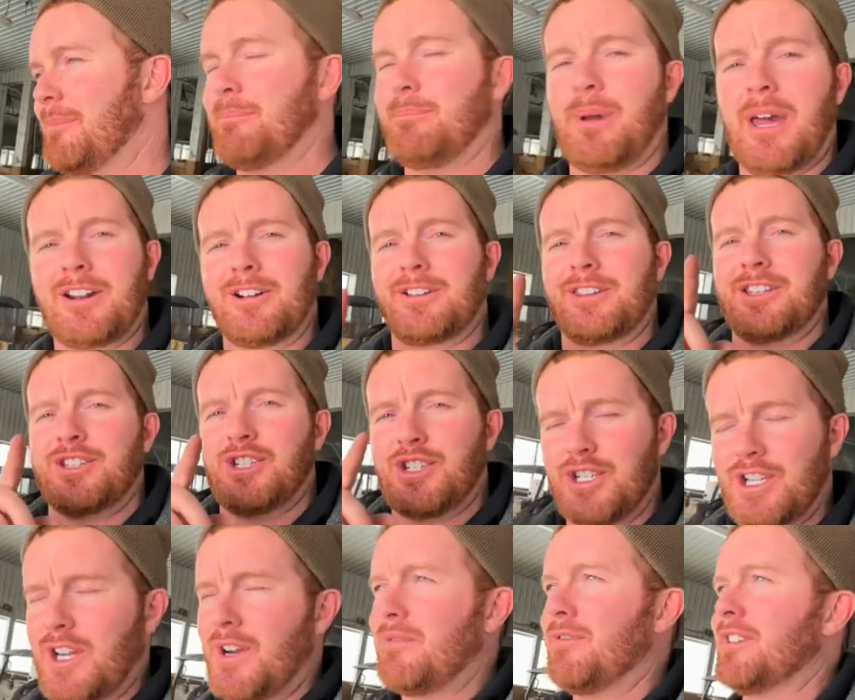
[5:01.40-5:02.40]
better than
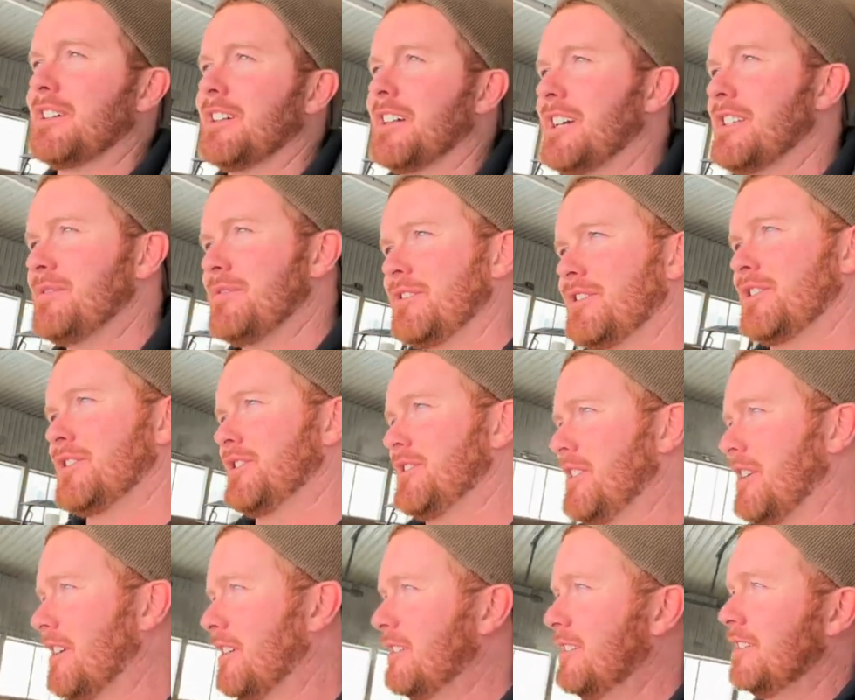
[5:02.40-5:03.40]
shoveling, that's for
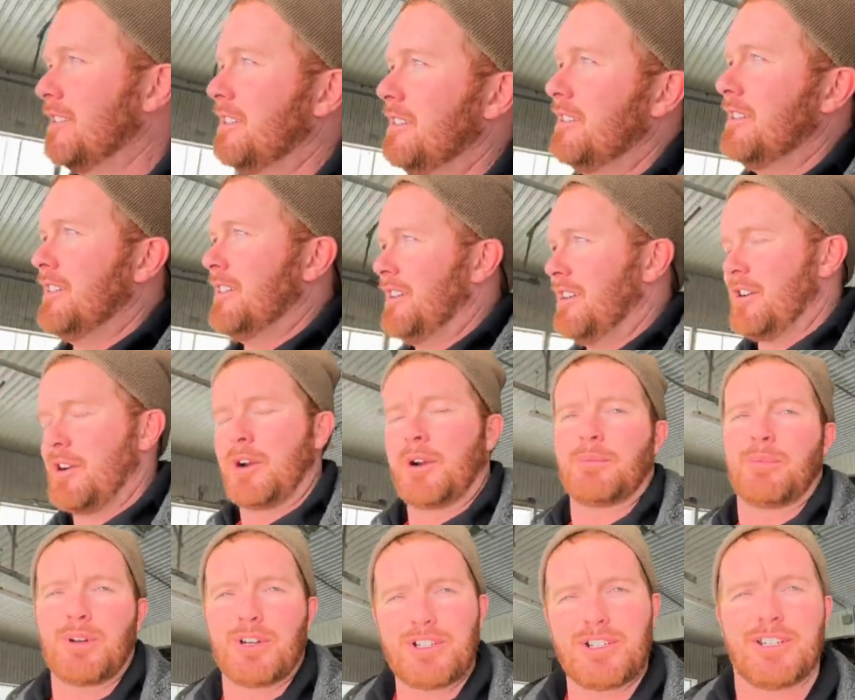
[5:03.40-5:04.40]
sure. Or
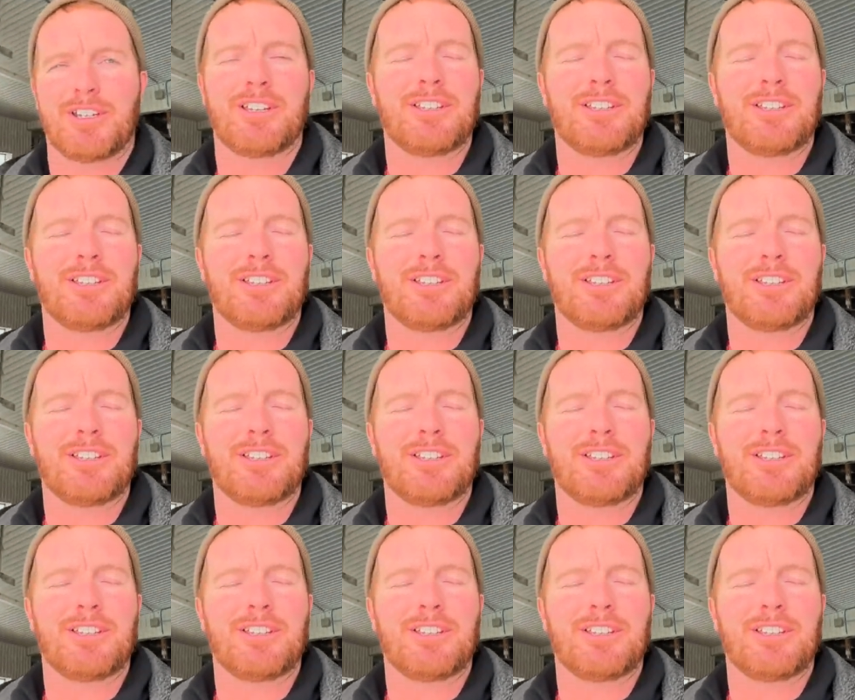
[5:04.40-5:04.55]
pushing a